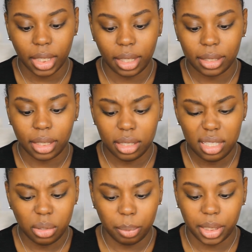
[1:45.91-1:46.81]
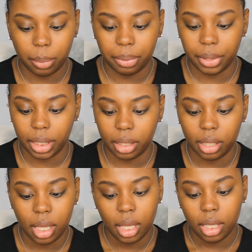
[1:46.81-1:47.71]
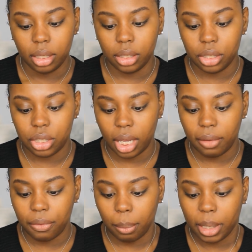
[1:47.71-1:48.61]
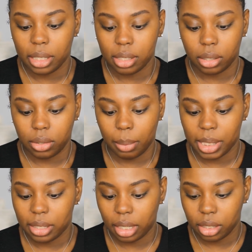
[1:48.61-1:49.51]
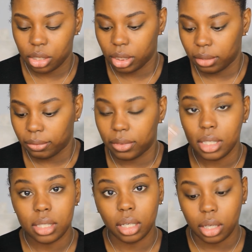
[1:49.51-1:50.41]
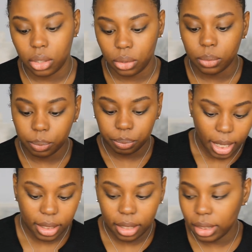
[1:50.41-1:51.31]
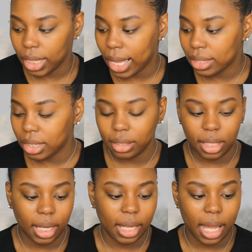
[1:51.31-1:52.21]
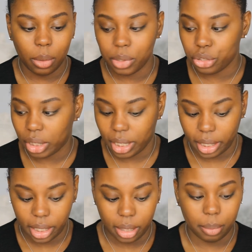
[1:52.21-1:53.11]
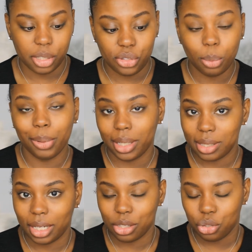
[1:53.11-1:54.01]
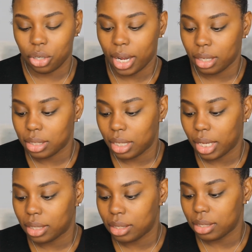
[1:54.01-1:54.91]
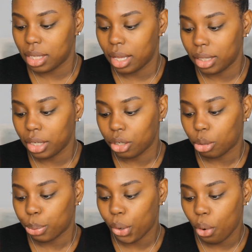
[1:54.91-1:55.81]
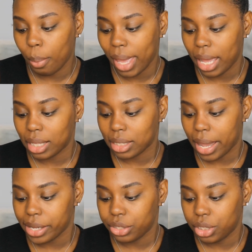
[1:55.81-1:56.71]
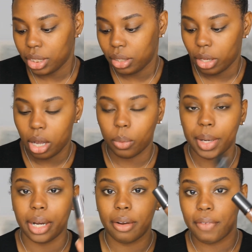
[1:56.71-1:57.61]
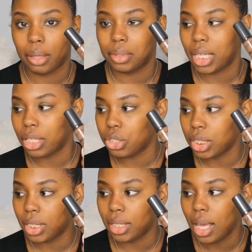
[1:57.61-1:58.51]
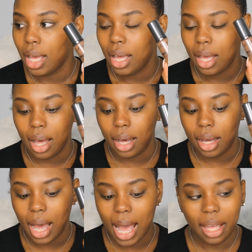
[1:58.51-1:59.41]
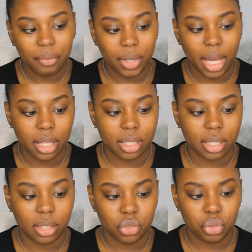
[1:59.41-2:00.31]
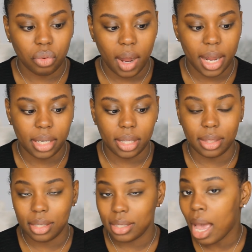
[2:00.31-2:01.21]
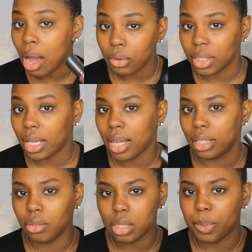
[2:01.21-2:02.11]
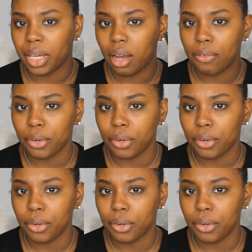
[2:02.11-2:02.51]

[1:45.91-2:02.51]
And I think this will be a pretty good shade for me, so I'm excited to give this a go. And then the last thing that I got, which I am super excited to try out today, this is the LA Girl Pro Matte HD Longwear Foundation. I have not tried this out yet. I know it's been out